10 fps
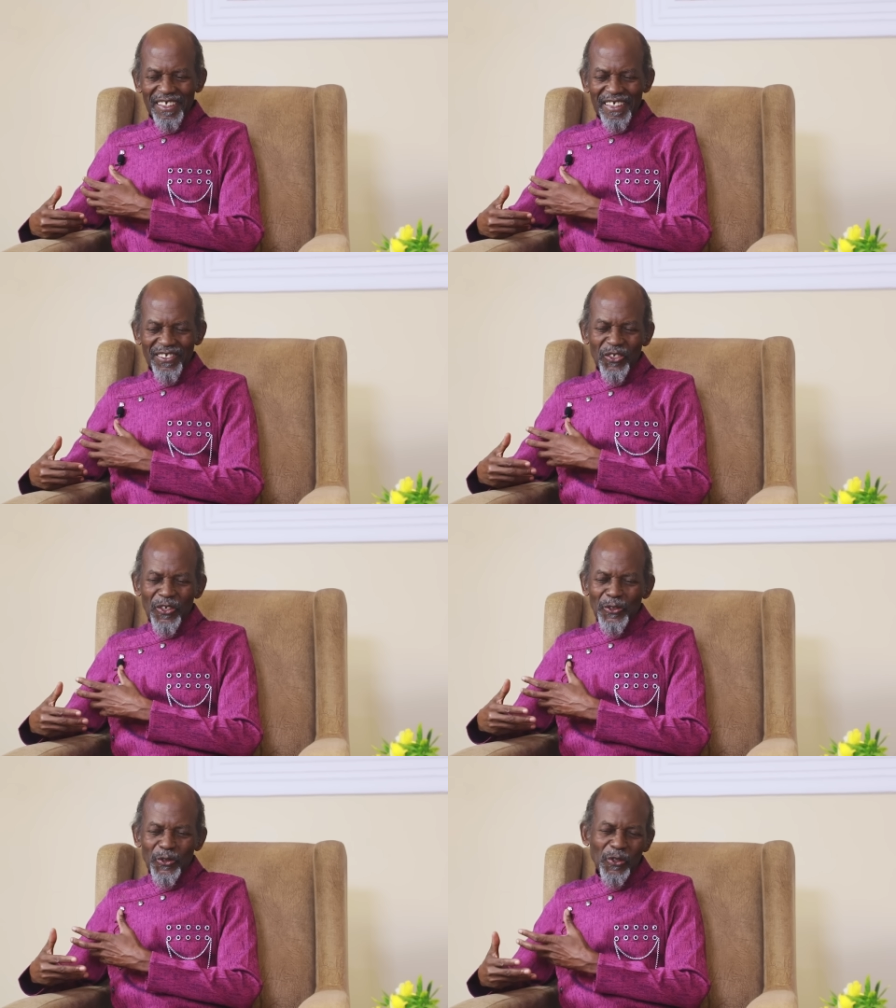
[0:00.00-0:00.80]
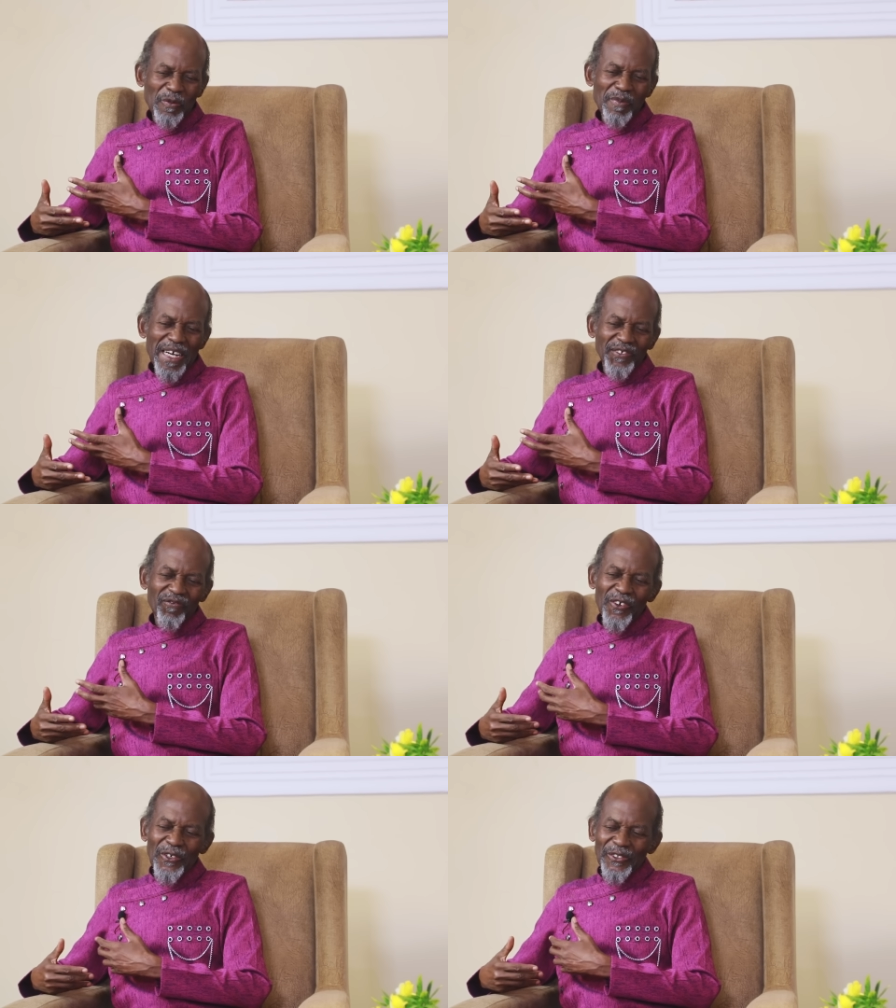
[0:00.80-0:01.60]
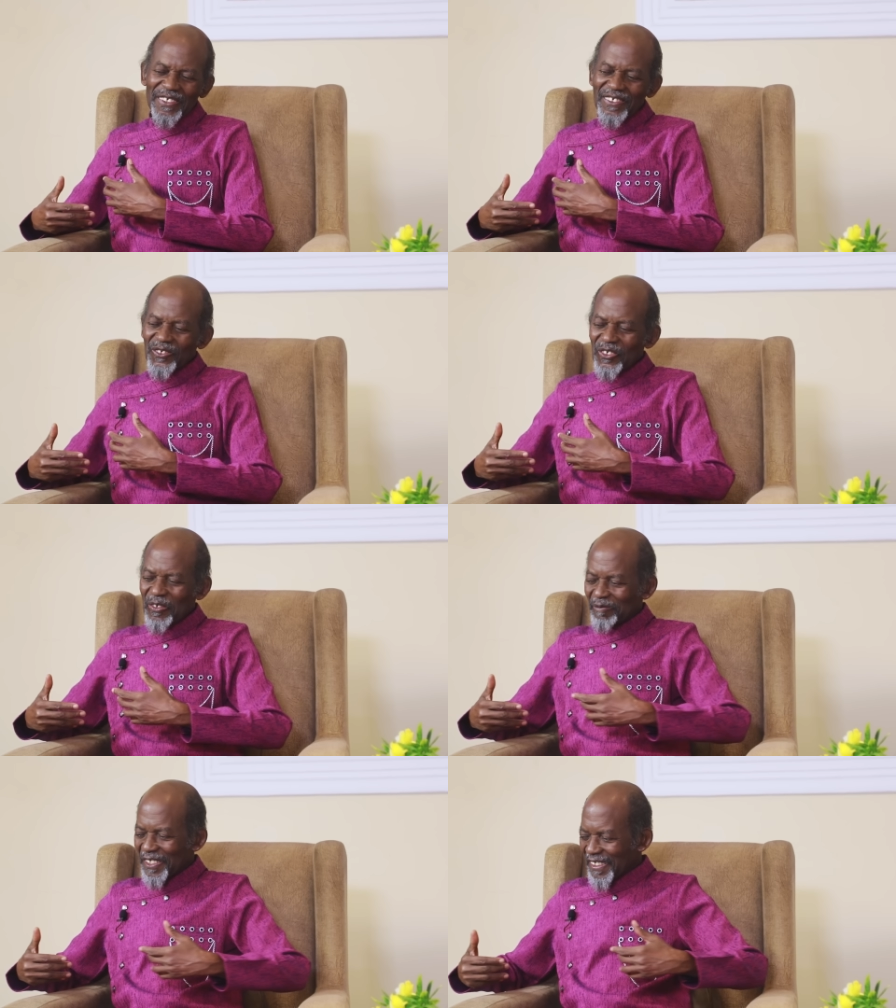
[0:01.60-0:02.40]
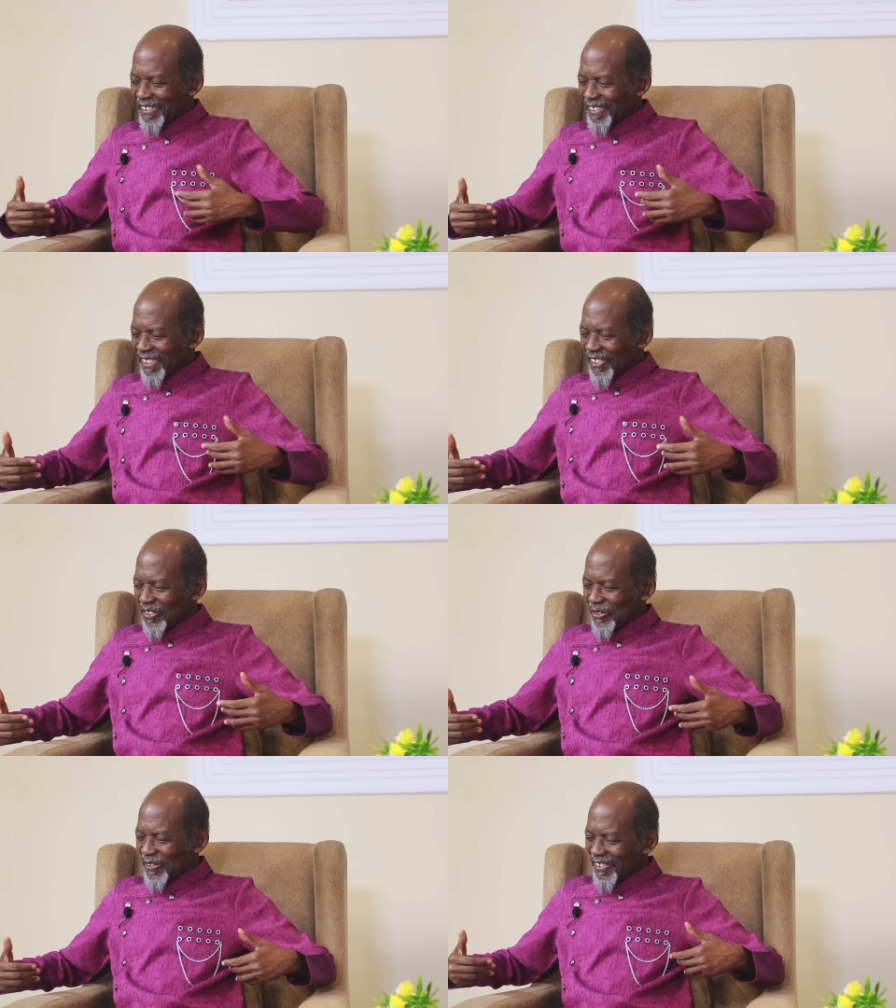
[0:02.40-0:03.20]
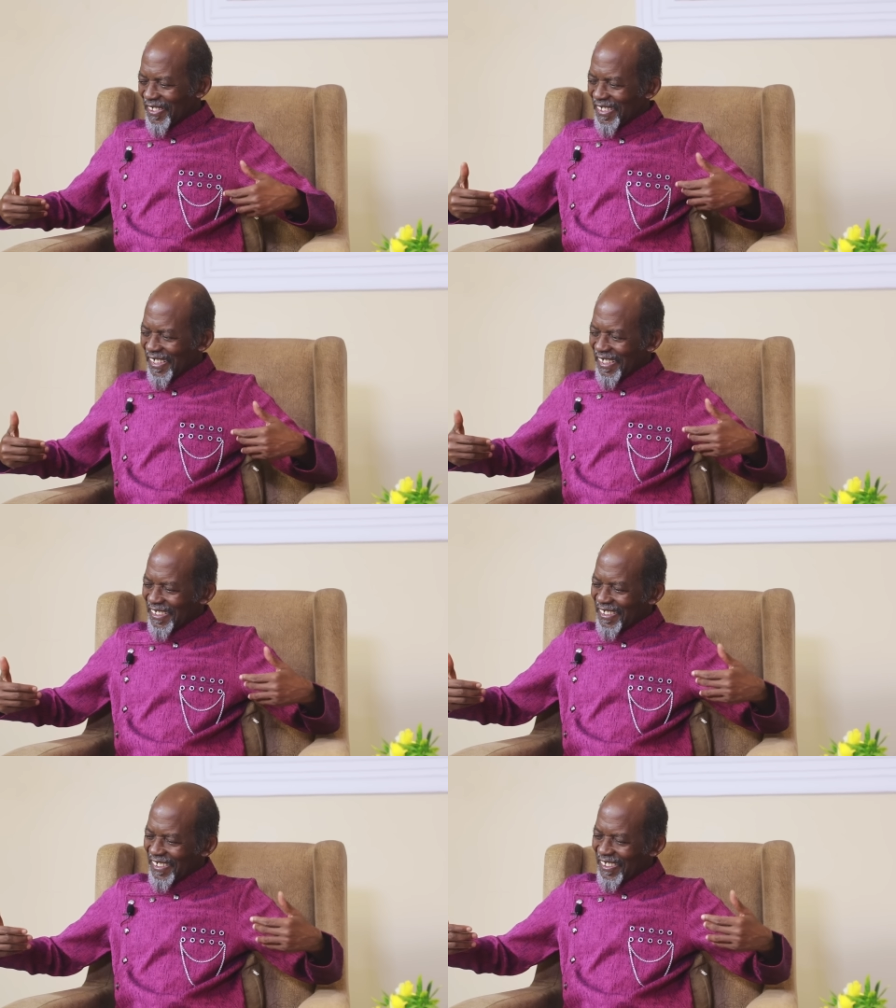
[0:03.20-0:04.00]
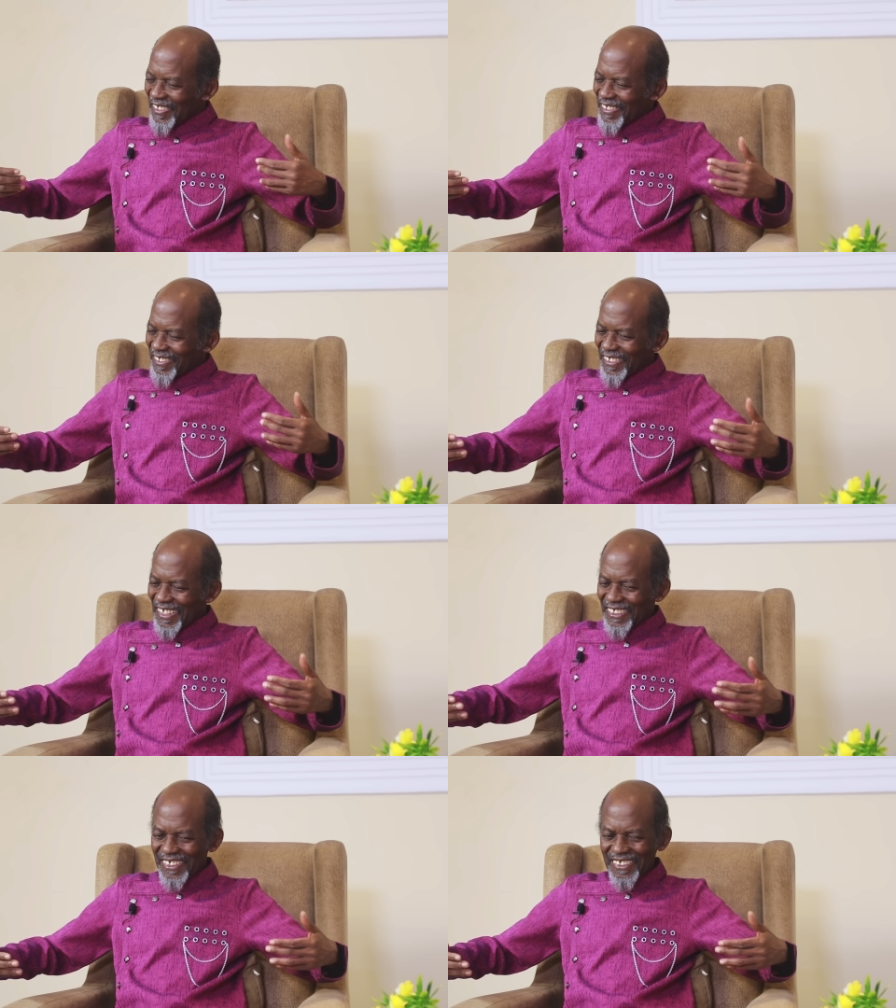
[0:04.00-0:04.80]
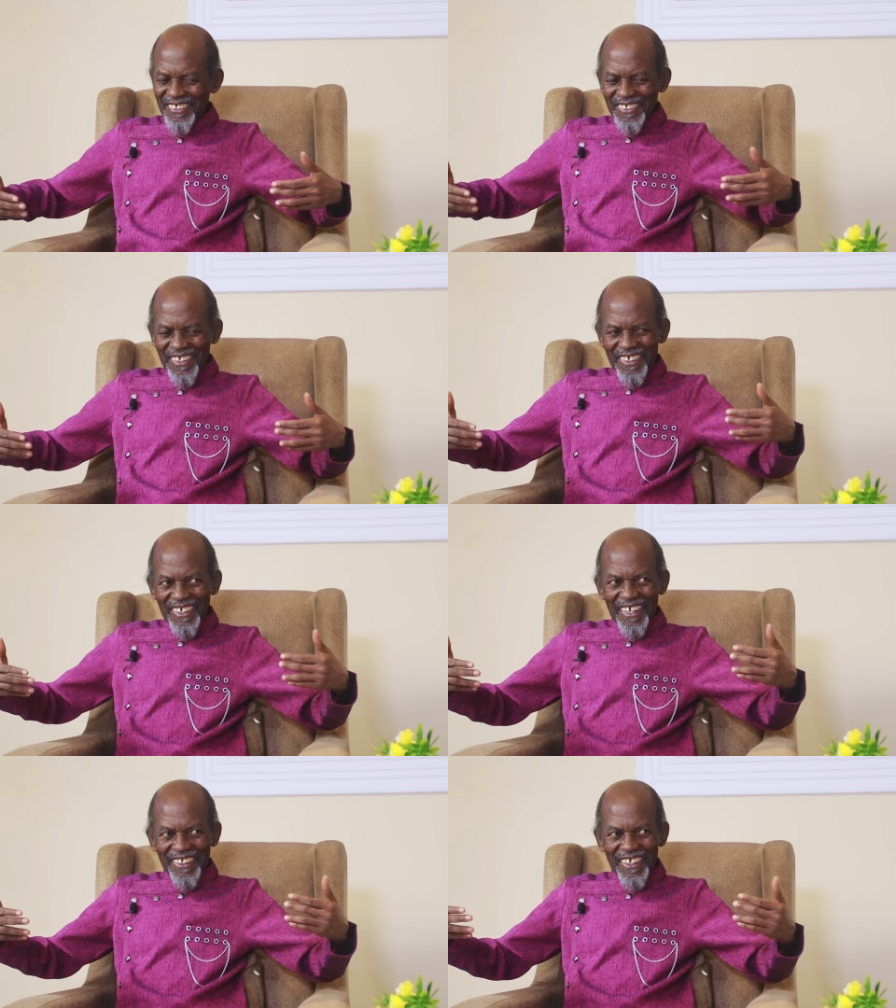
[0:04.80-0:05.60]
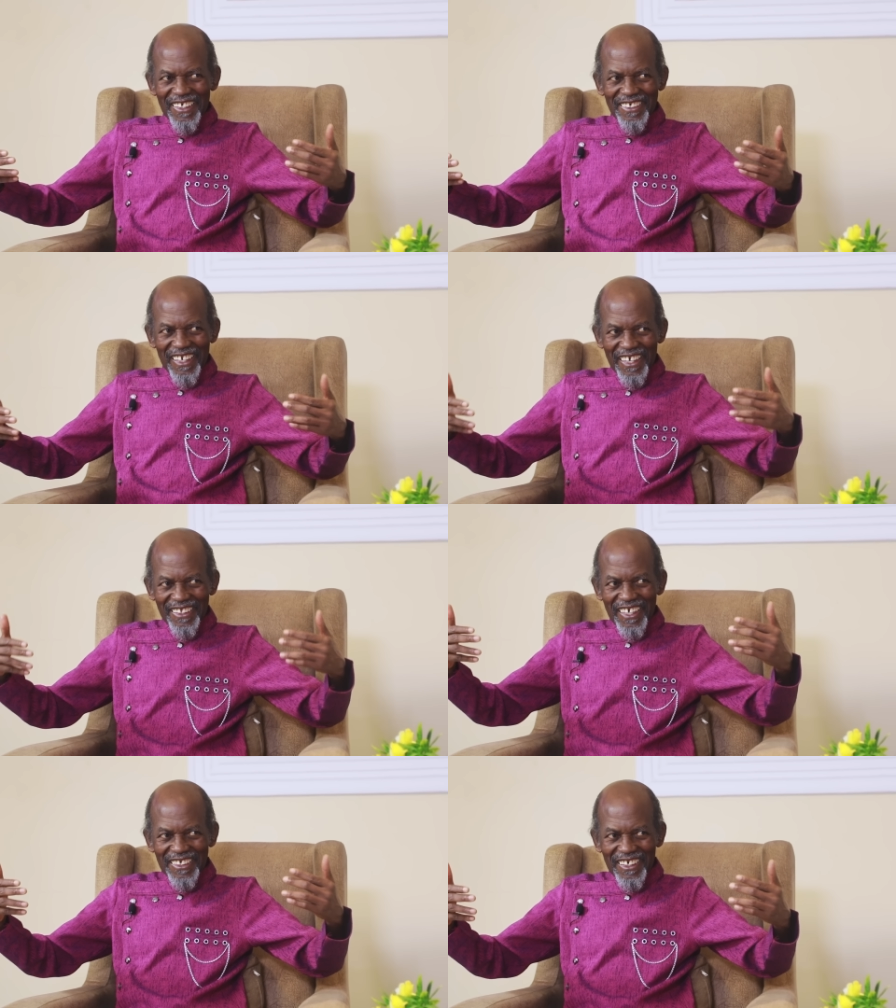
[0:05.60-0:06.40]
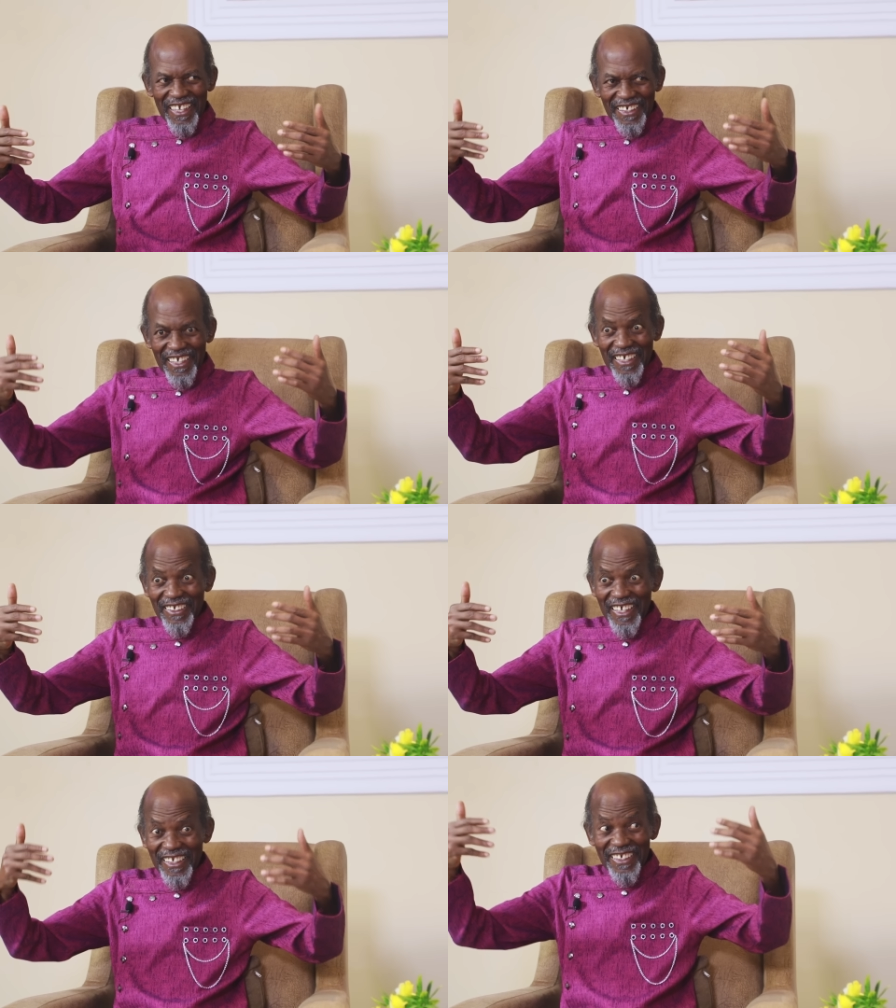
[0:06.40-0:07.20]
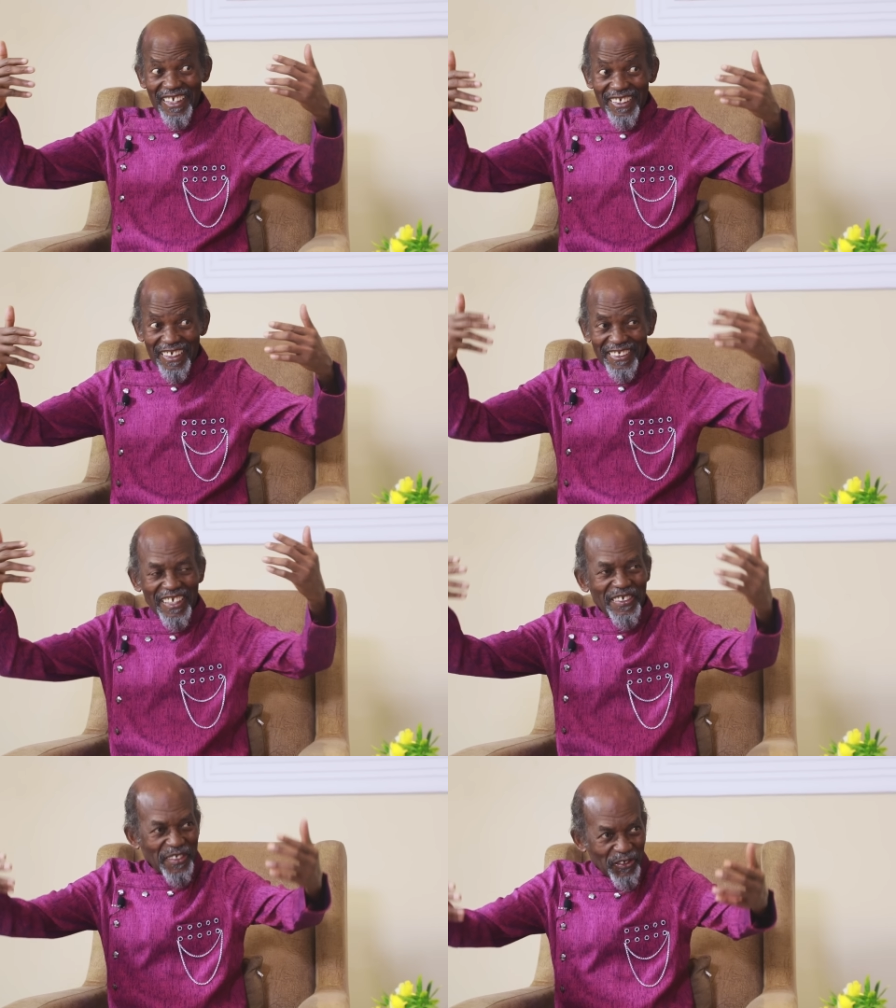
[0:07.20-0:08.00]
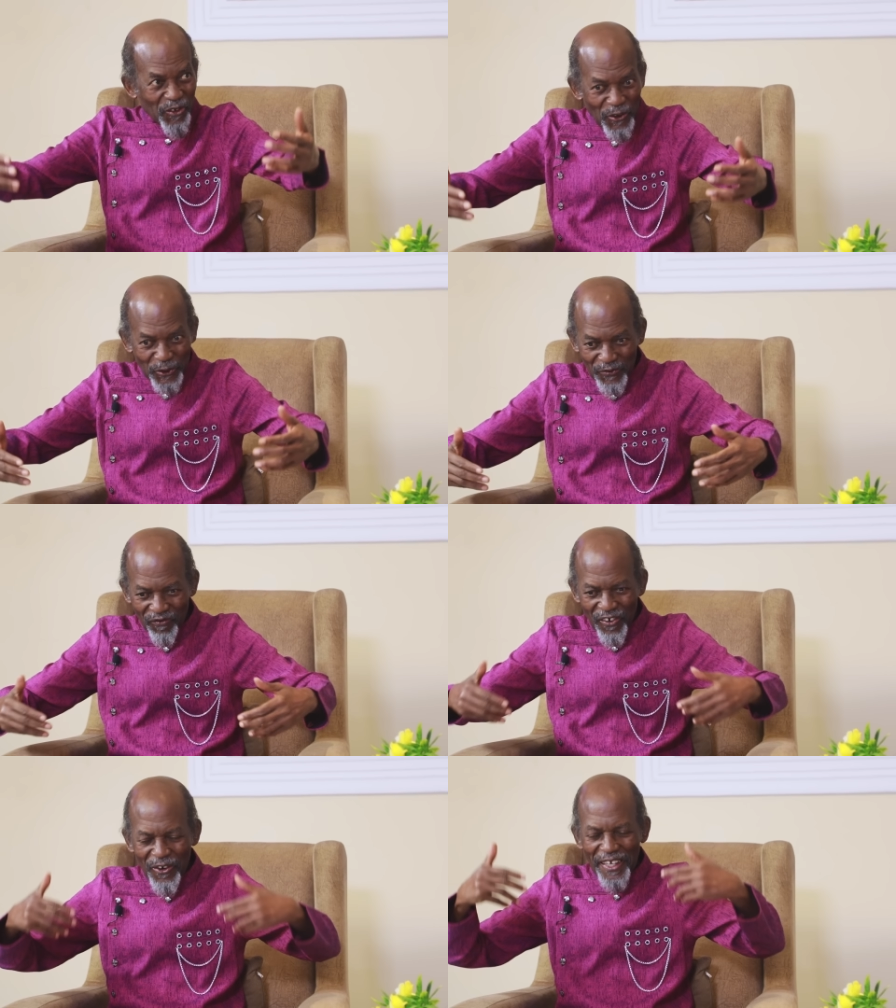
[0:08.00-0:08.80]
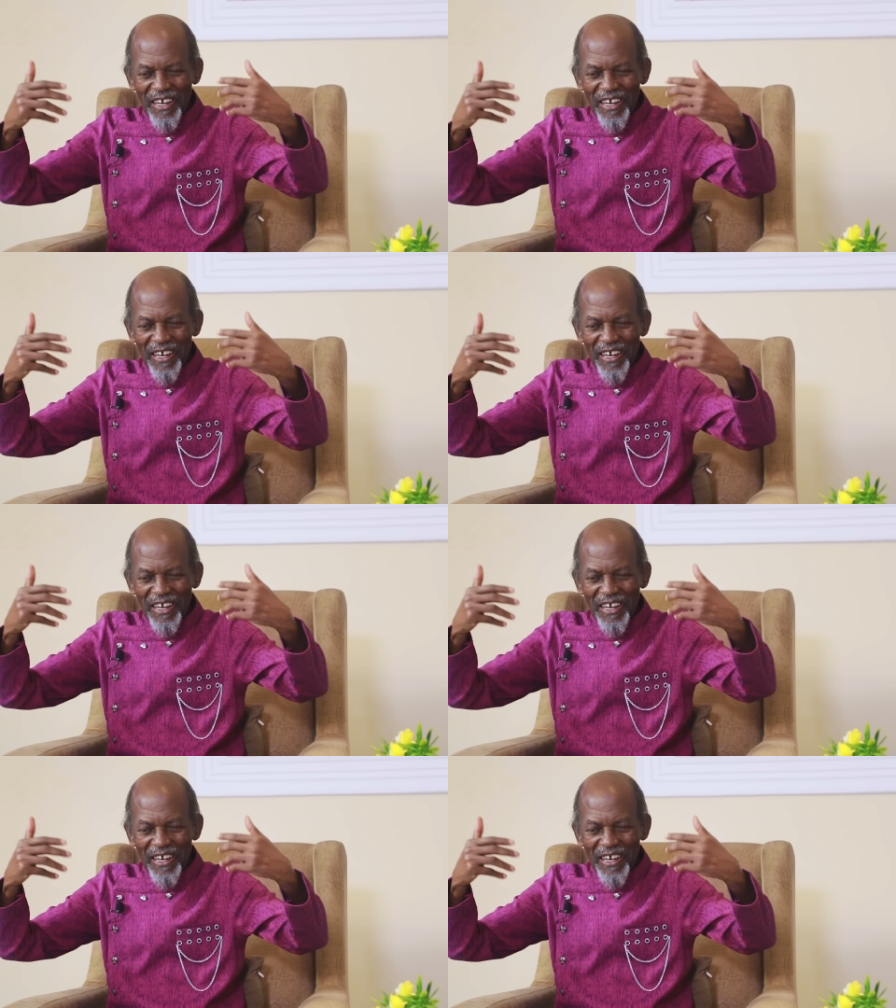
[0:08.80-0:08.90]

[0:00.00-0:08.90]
it's not so much force, it's something you see it starting like that, like that, like that, like that. Then it goes forward